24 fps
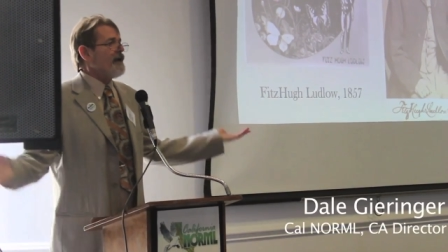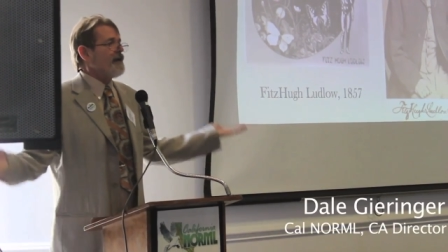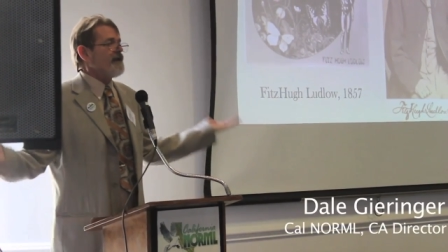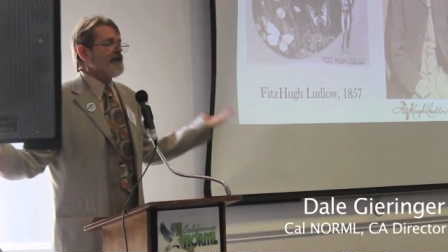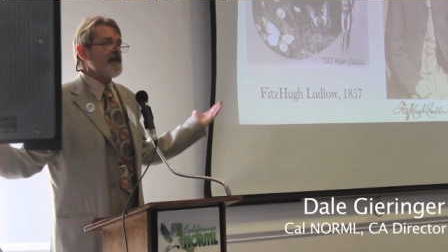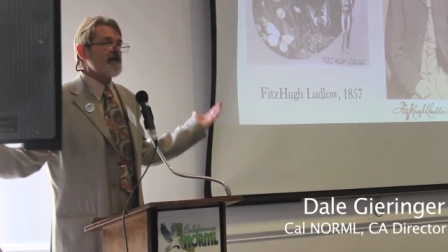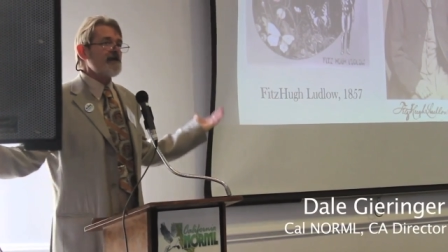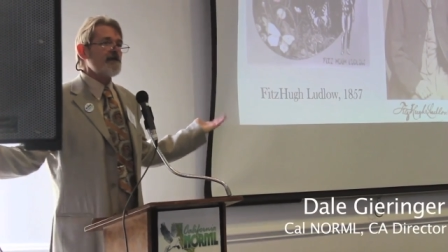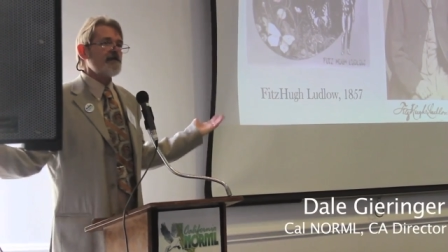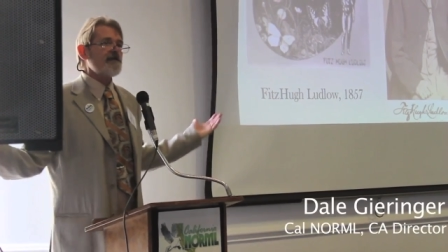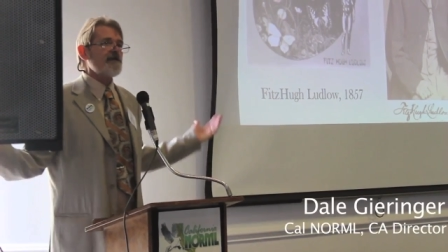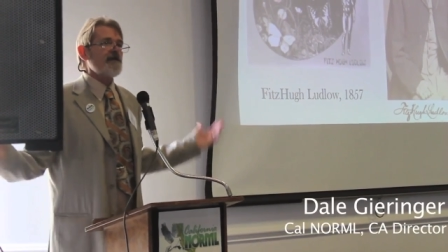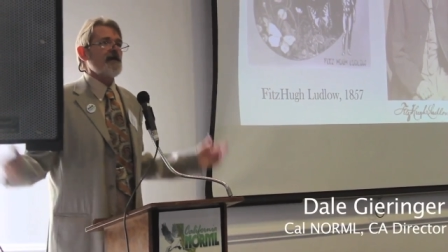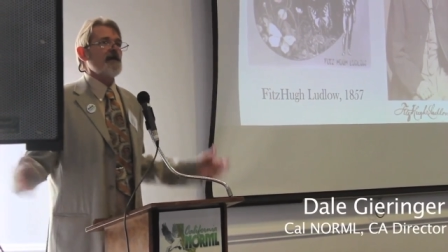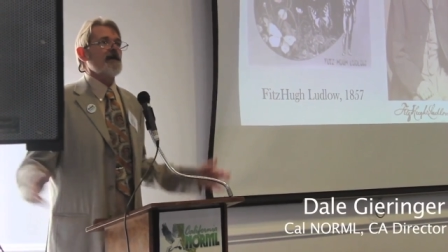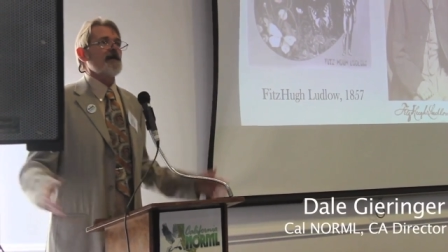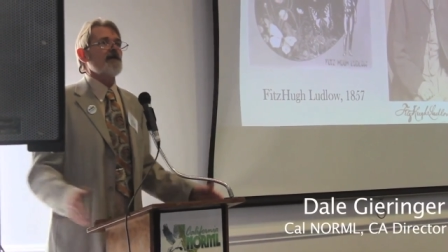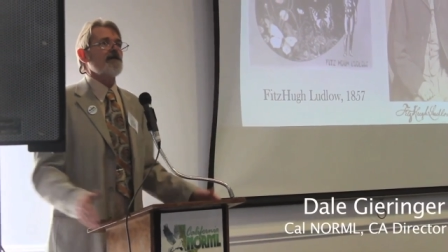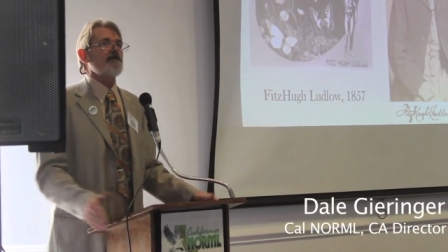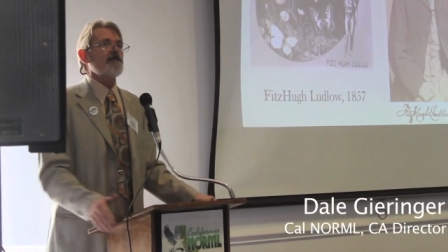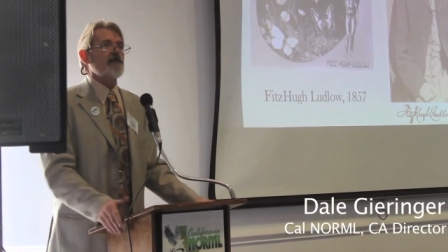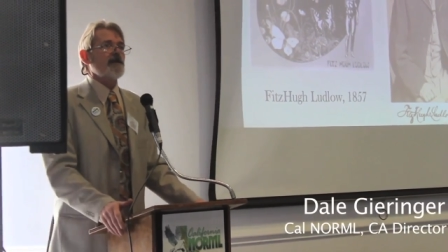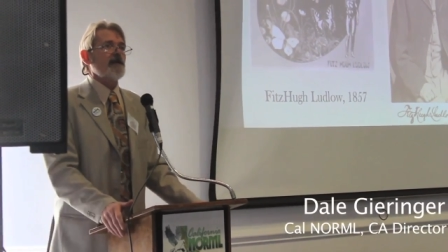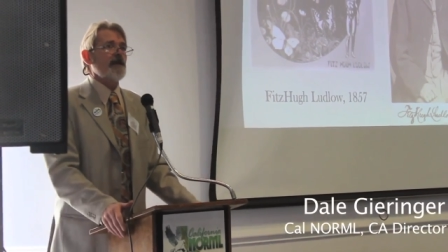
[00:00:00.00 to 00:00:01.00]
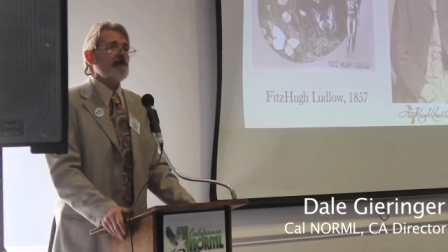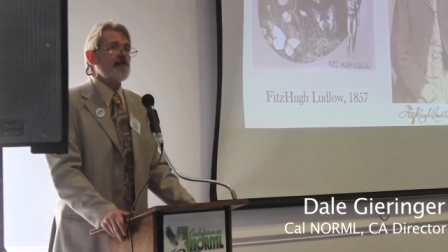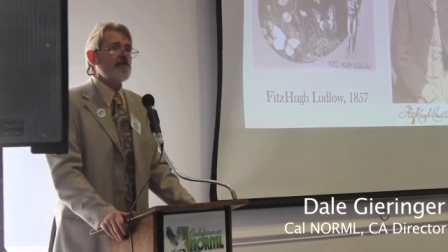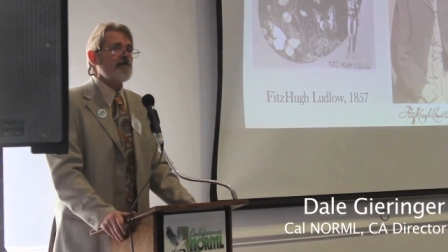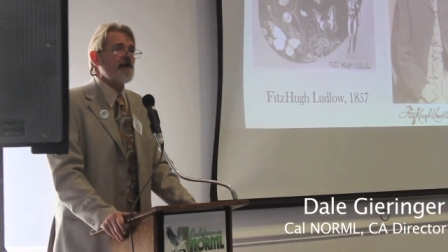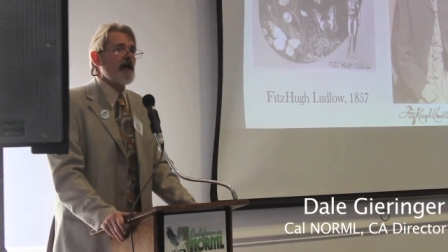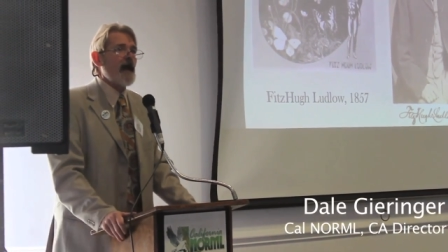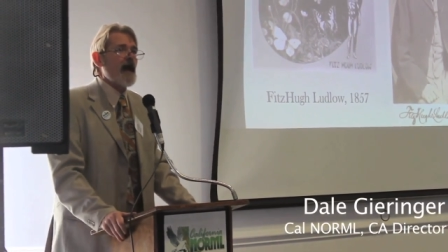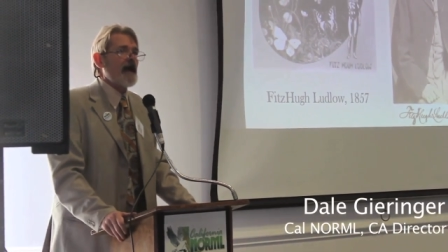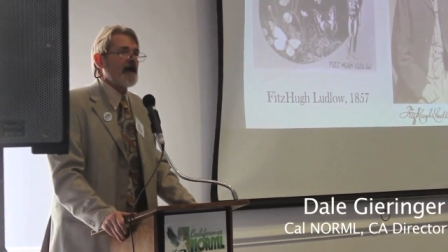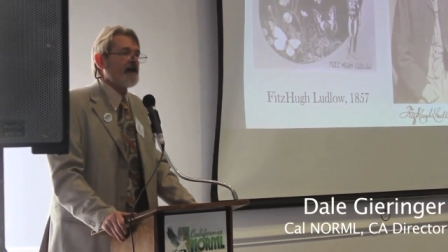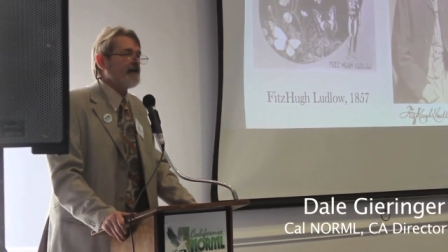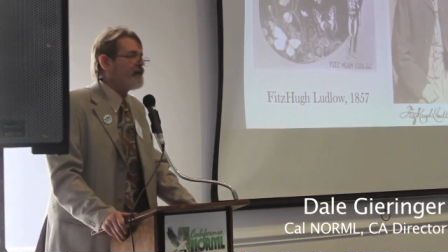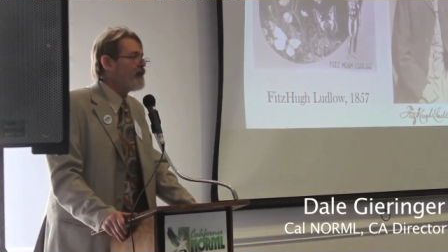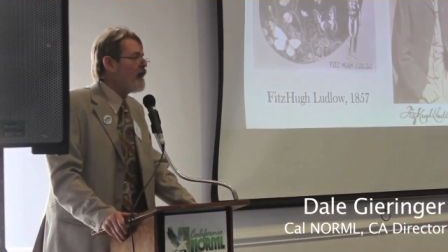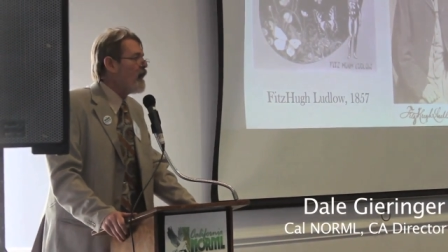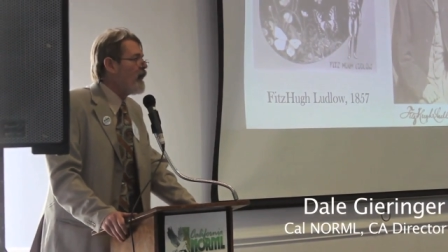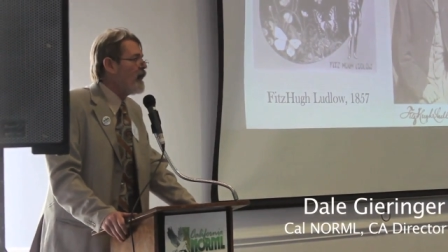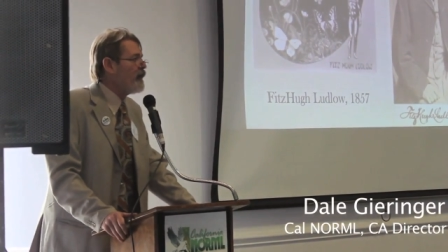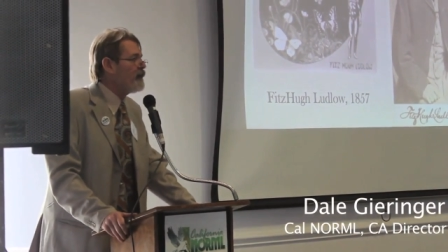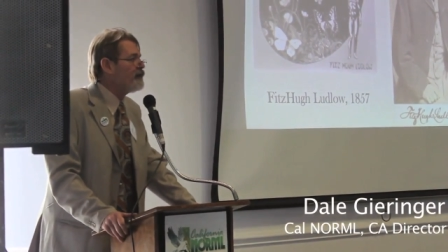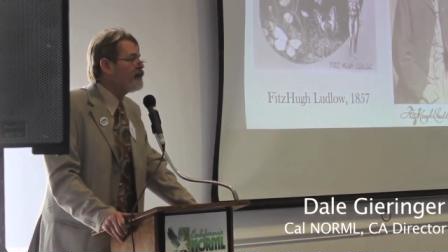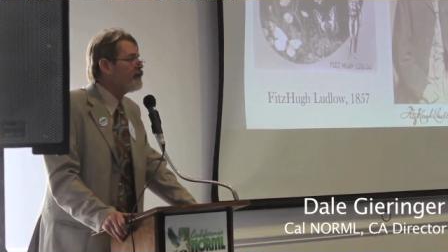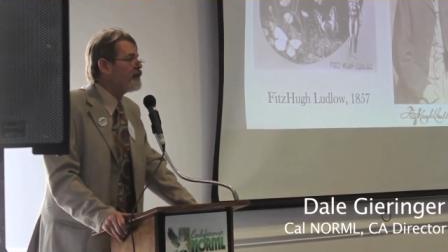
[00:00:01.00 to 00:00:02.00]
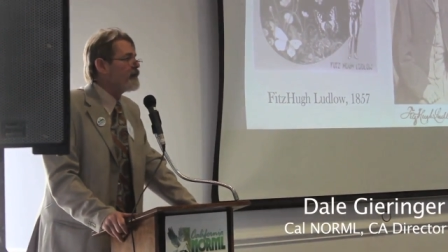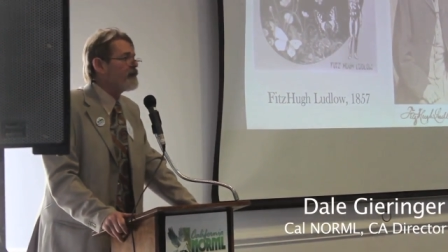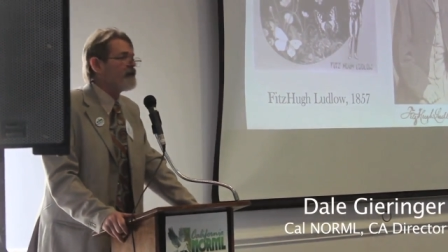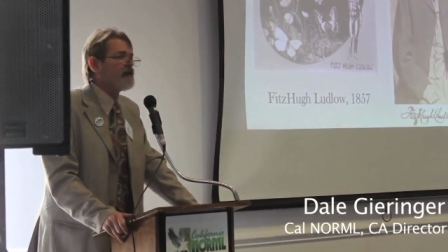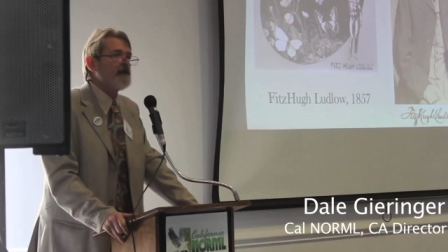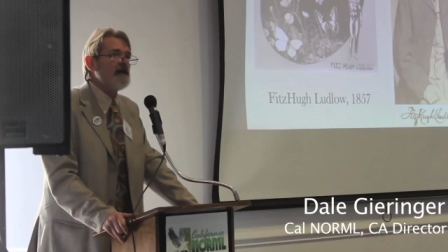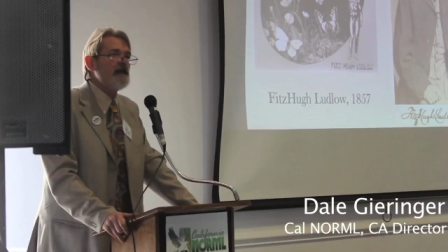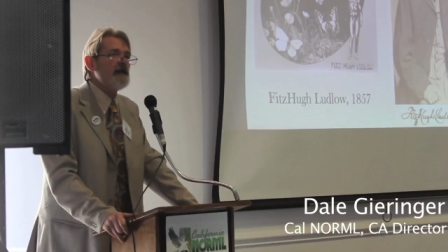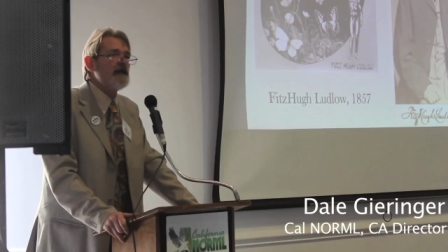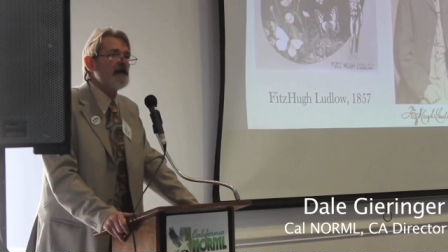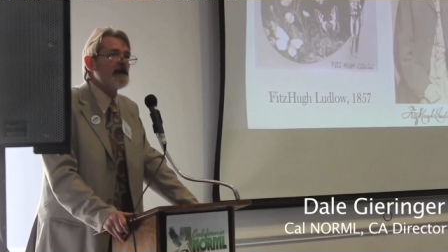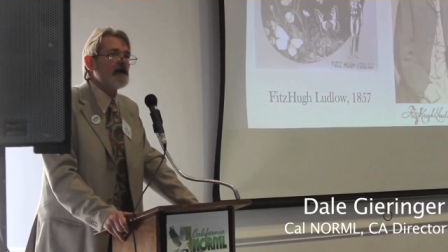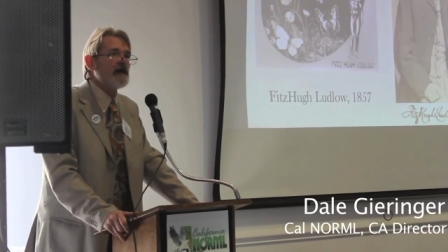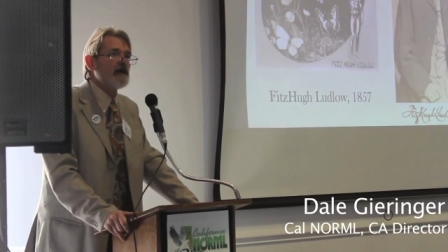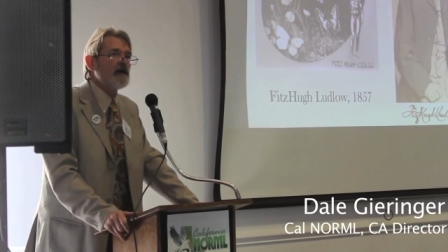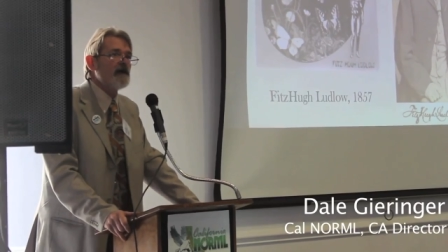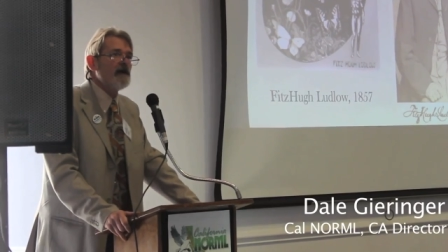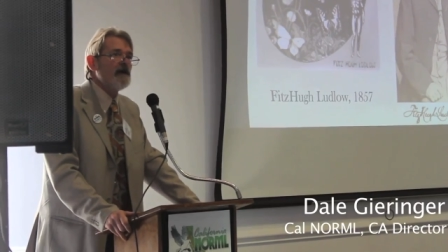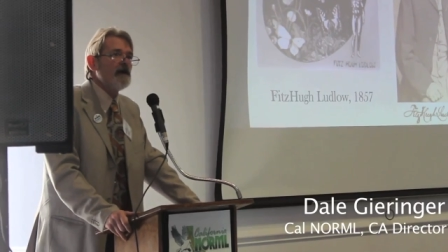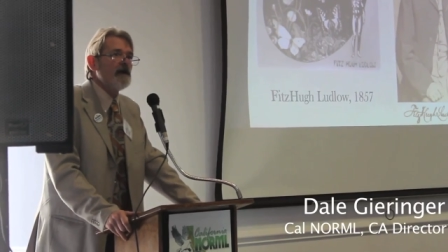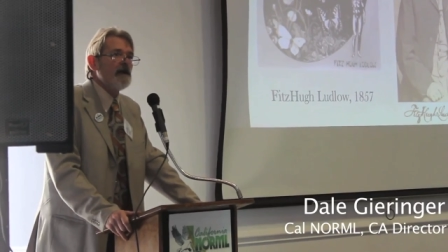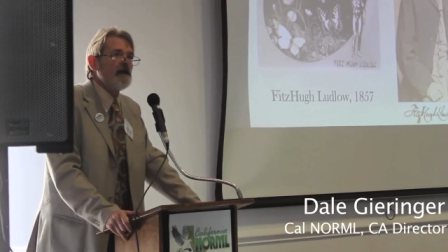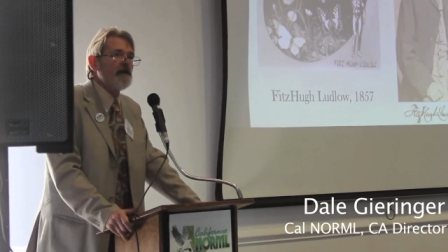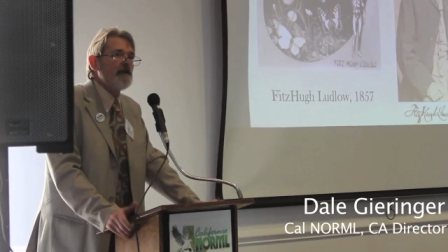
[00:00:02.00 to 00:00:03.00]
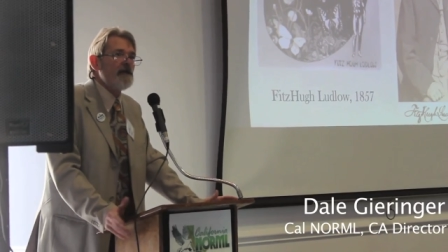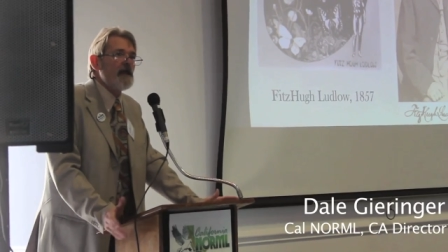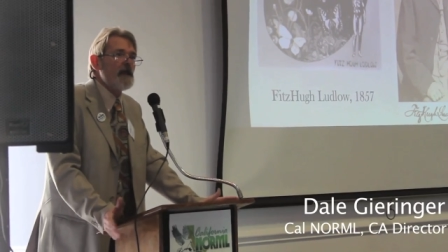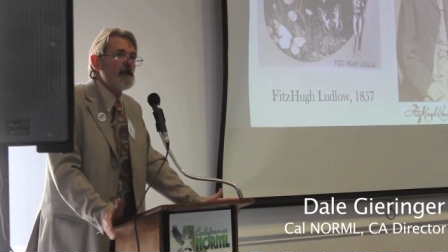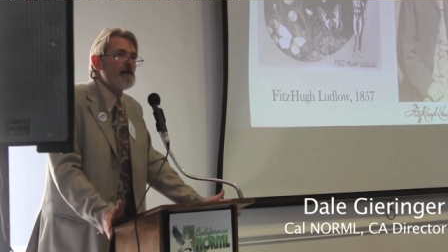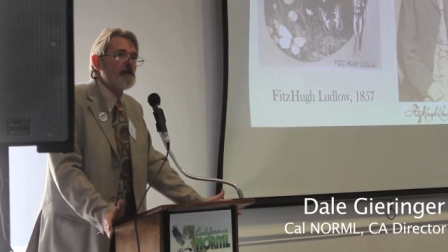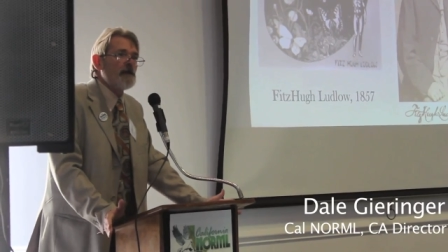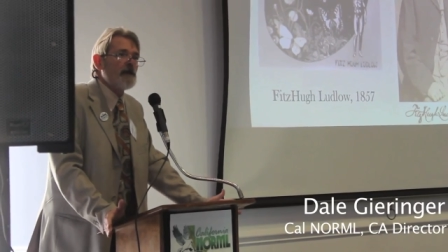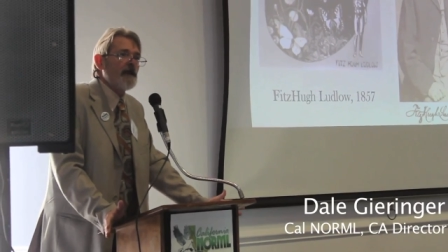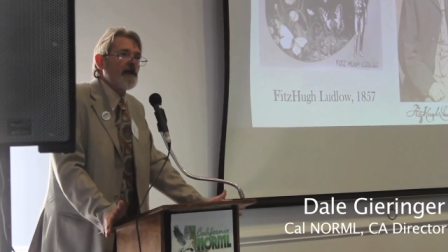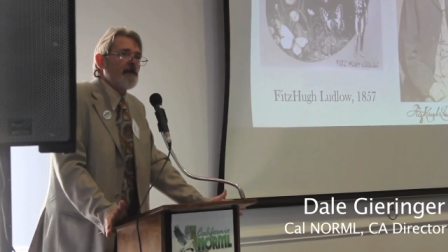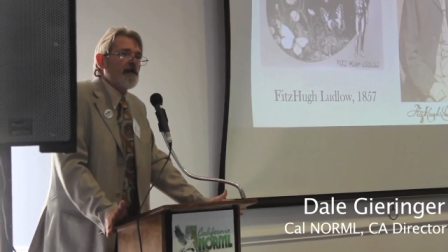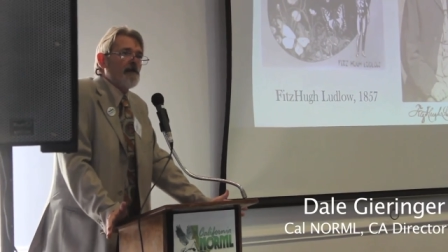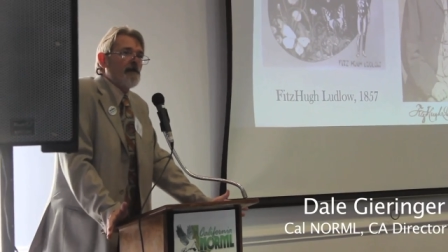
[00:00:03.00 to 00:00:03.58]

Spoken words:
This is, in fact, the 100th year that